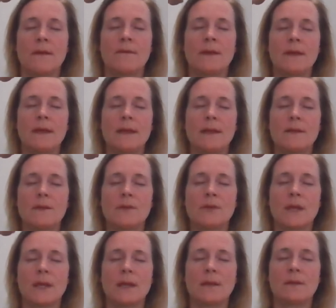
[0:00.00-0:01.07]
Everything has
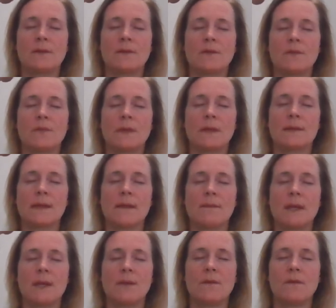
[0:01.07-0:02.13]
changed. What does that
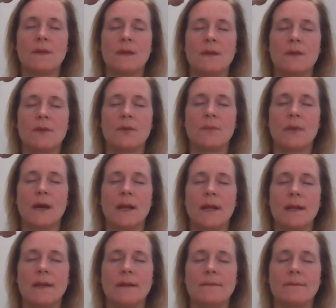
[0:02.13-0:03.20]
make you feel in your
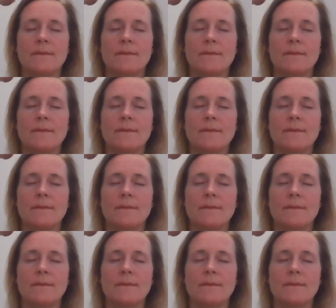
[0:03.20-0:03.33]
body?